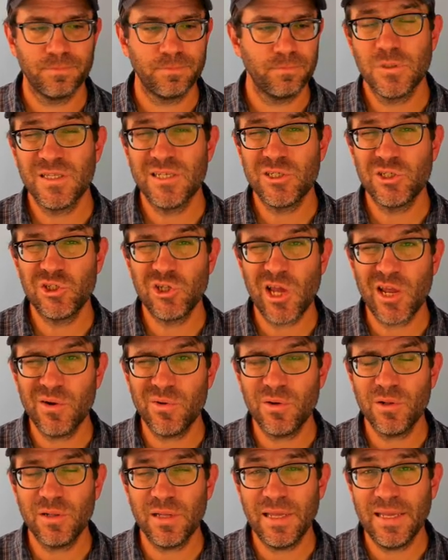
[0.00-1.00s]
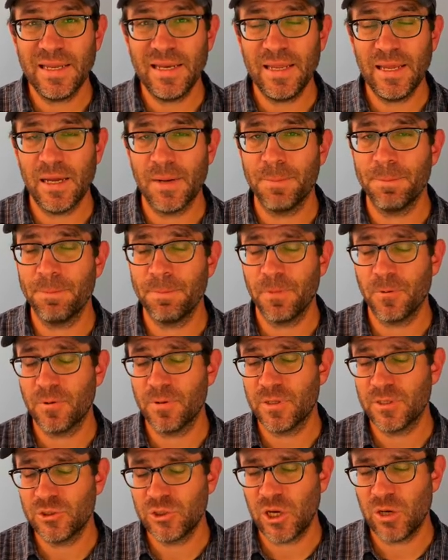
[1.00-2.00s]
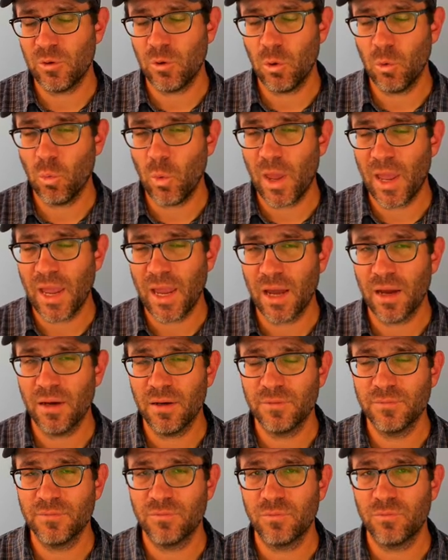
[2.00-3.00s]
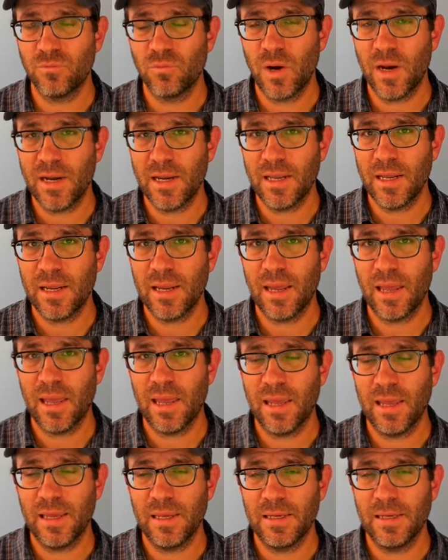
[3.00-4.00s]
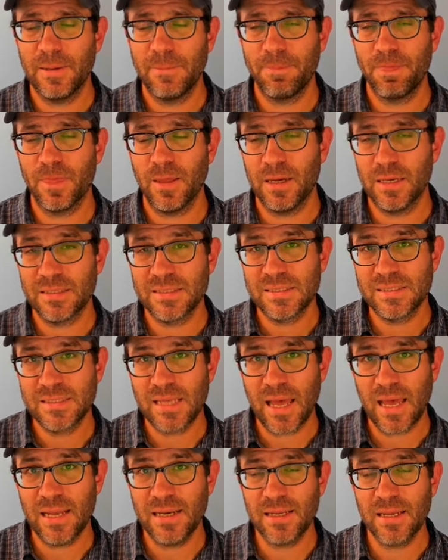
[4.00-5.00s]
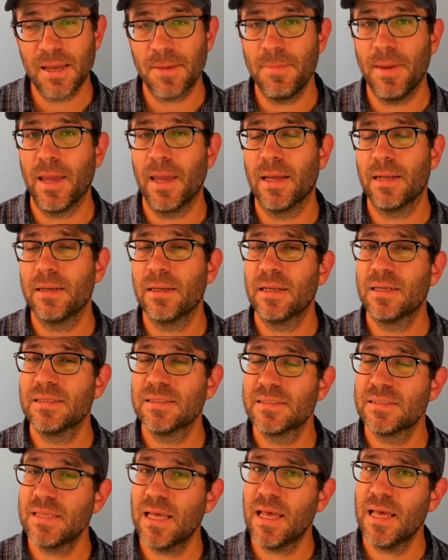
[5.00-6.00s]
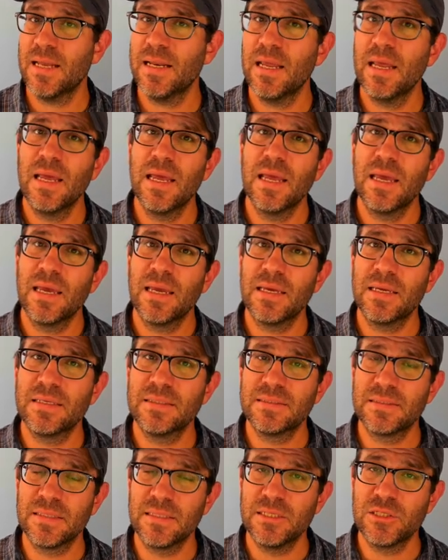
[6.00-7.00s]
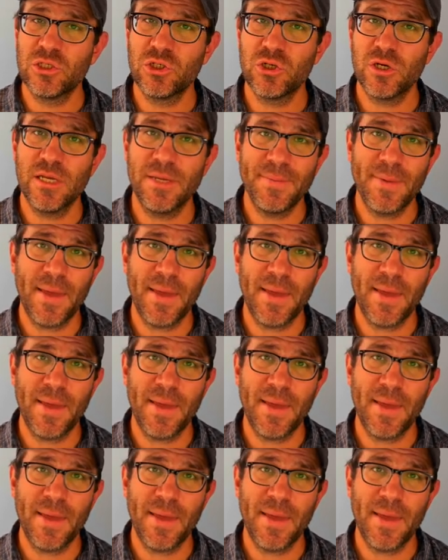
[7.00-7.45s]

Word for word: The general idiom or the general way of writing a, a uh, sed command, and sed is the stream